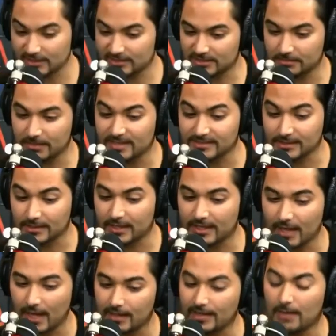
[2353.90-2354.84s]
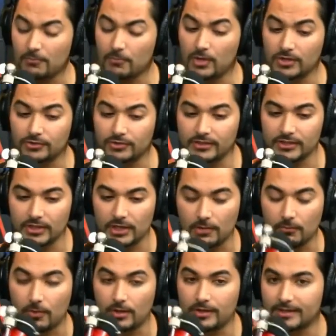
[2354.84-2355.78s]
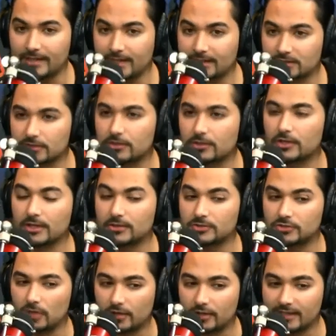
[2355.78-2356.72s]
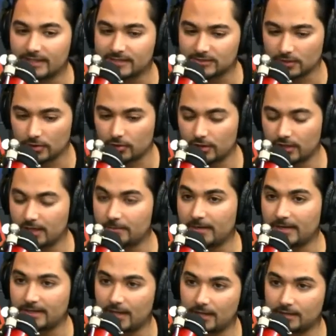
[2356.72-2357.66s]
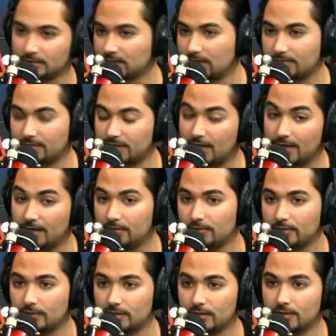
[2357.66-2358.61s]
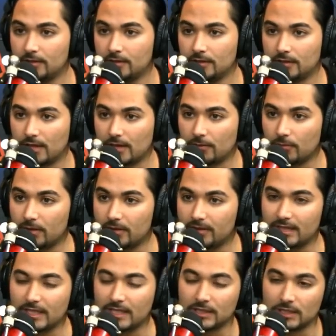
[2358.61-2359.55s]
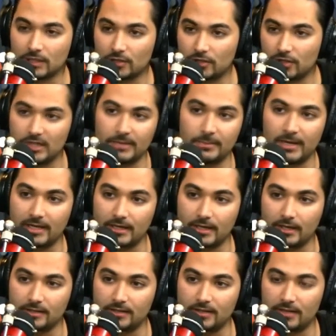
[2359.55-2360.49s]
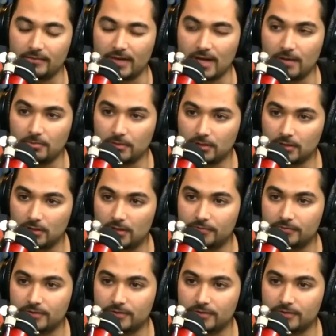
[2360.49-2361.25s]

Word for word: it's amazing. And and I'm wondering, you know, what are kids learning are kids learning about 9/11 now? Like what do they learn about 9/11? I would well, love I,